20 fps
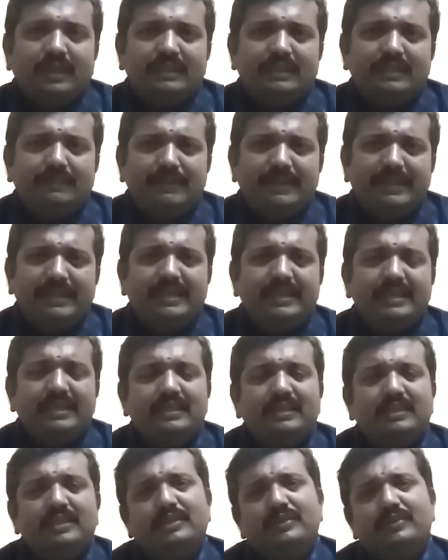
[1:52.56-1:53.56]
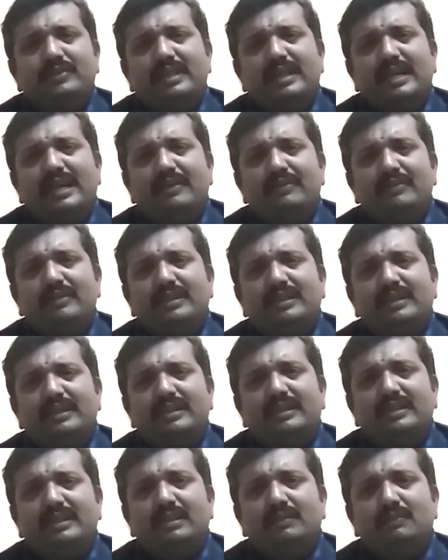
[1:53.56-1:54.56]
in the beginning, you will have to
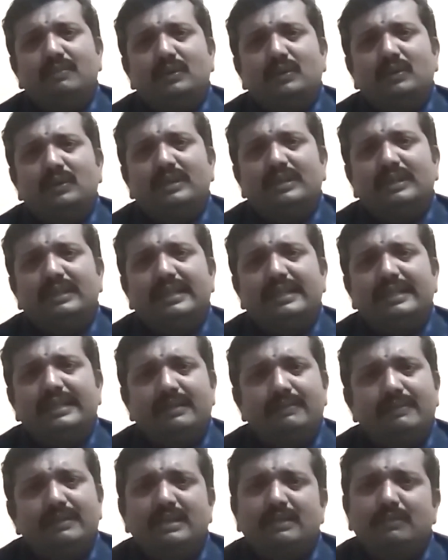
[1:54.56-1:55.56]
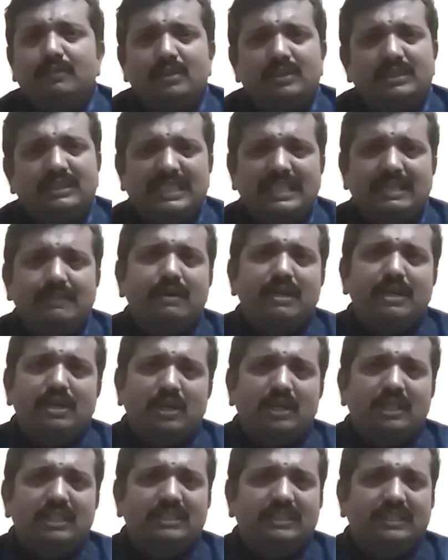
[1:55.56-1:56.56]
learn about a little bit about cell
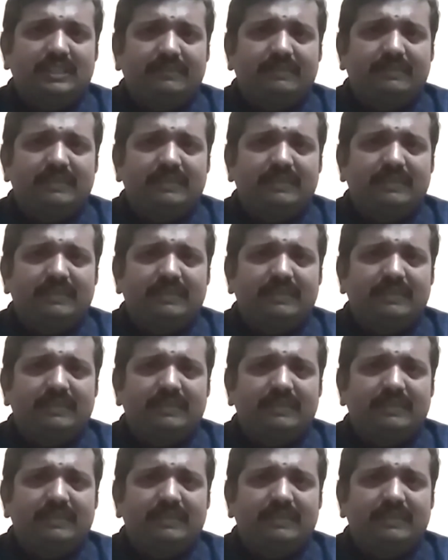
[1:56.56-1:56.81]
biology,